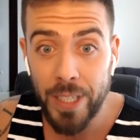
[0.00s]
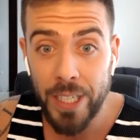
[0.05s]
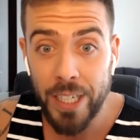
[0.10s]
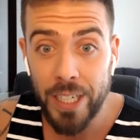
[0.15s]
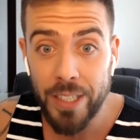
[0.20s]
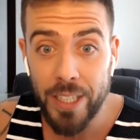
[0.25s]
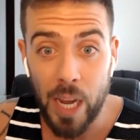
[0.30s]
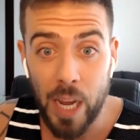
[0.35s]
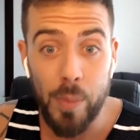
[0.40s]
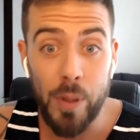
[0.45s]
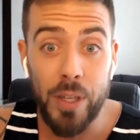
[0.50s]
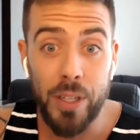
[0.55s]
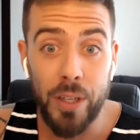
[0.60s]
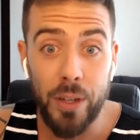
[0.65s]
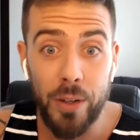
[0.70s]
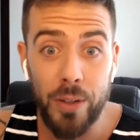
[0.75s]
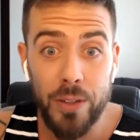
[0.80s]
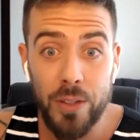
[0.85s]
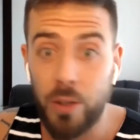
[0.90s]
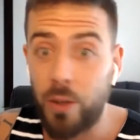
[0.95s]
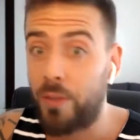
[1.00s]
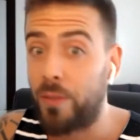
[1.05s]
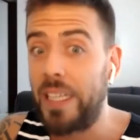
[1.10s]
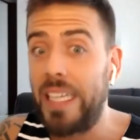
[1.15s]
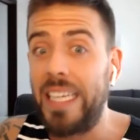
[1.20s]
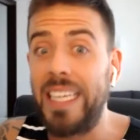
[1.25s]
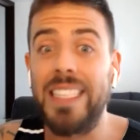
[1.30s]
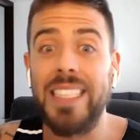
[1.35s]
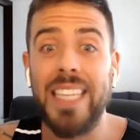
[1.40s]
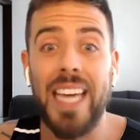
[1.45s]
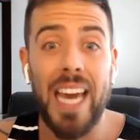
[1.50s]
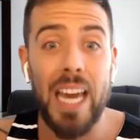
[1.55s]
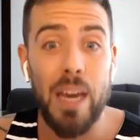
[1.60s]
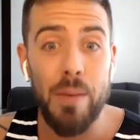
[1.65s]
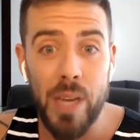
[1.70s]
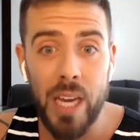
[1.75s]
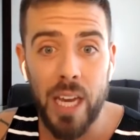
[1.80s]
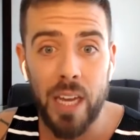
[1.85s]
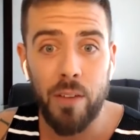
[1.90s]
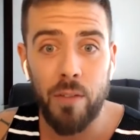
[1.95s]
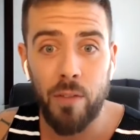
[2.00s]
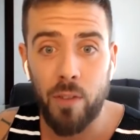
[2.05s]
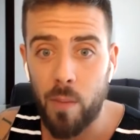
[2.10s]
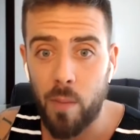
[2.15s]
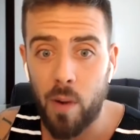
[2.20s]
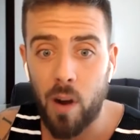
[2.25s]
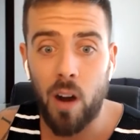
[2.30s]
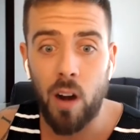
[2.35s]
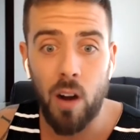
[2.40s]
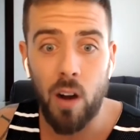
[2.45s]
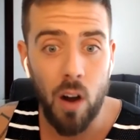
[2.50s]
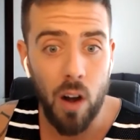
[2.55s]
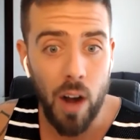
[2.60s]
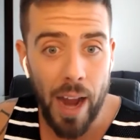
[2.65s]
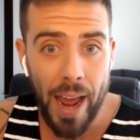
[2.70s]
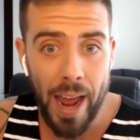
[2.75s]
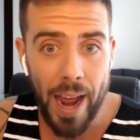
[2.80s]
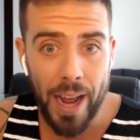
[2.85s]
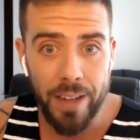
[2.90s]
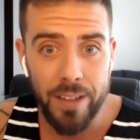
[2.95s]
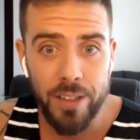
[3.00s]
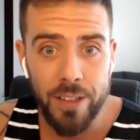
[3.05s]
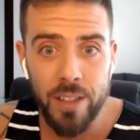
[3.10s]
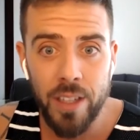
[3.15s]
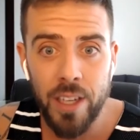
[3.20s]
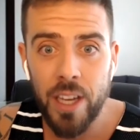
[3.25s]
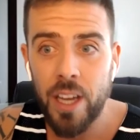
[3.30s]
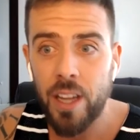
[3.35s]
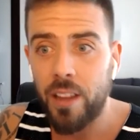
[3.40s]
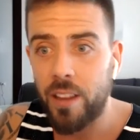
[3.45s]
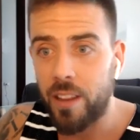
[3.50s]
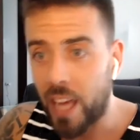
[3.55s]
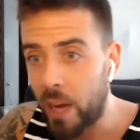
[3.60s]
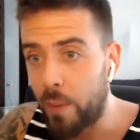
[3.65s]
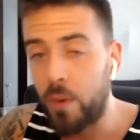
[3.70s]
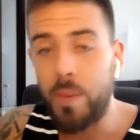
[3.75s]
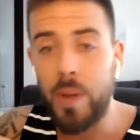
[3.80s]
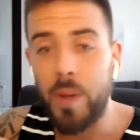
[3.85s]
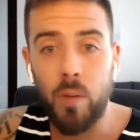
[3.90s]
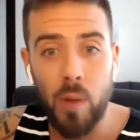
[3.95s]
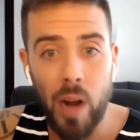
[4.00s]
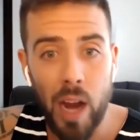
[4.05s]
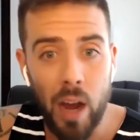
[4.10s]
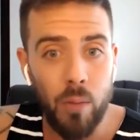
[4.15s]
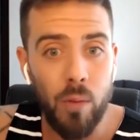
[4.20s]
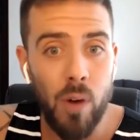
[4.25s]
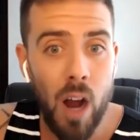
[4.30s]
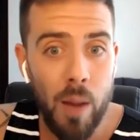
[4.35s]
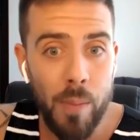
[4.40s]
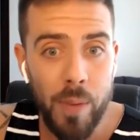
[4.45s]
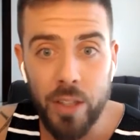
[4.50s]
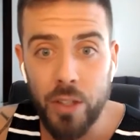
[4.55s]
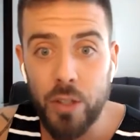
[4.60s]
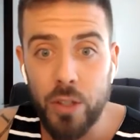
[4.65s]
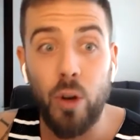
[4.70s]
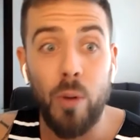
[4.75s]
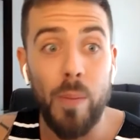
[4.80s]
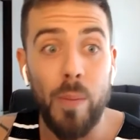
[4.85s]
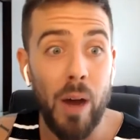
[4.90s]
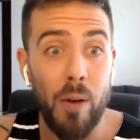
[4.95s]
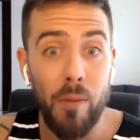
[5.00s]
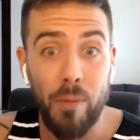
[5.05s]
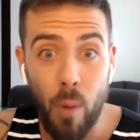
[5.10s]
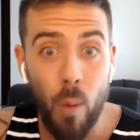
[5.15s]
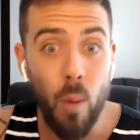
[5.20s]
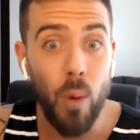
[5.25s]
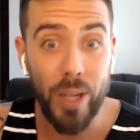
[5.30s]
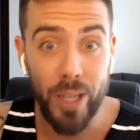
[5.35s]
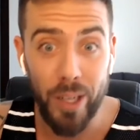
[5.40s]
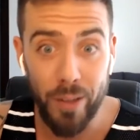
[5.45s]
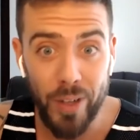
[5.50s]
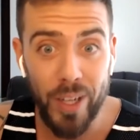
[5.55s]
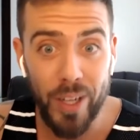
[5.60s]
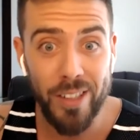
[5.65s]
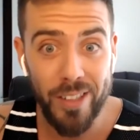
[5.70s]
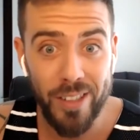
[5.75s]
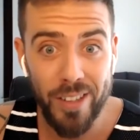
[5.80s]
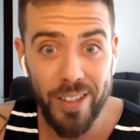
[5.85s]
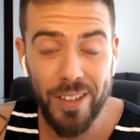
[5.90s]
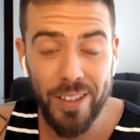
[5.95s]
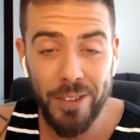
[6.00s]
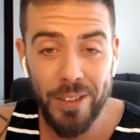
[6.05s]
type of deal. So if leads came in from our, our ads, they would be round robin to about 40 of us.